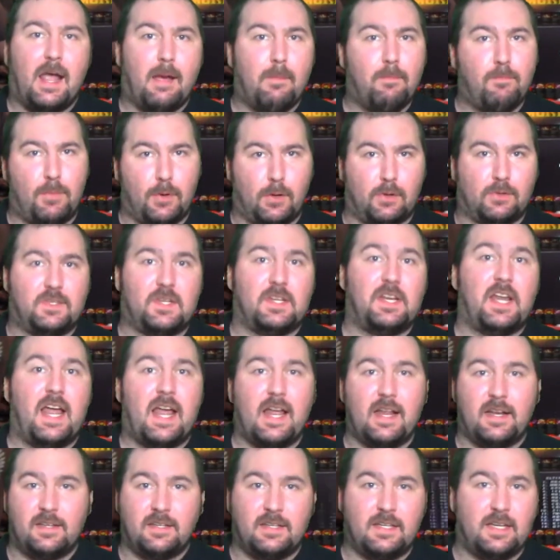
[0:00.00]
and built it
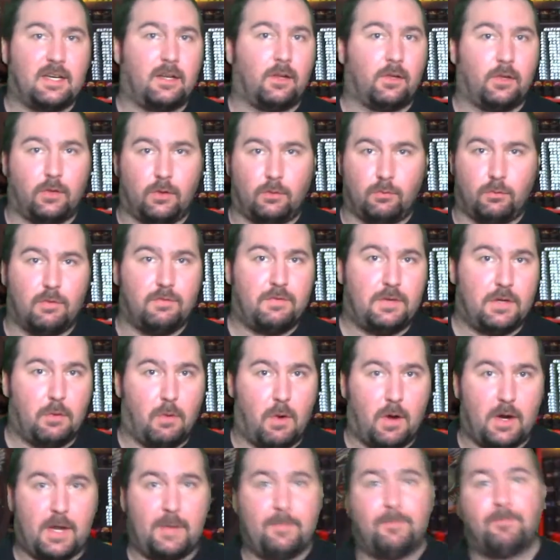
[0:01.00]
and did a little
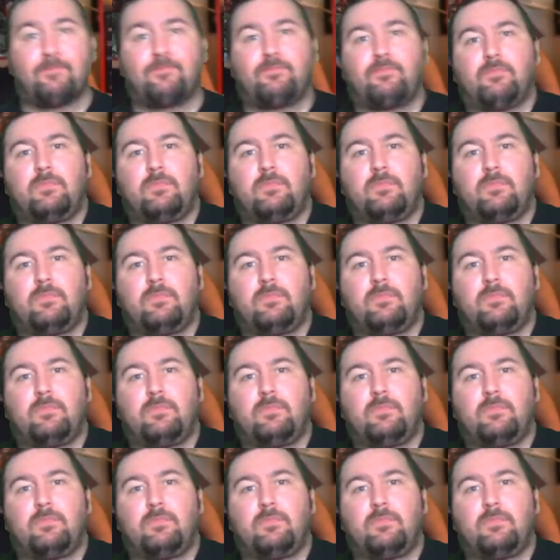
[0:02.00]
review on it.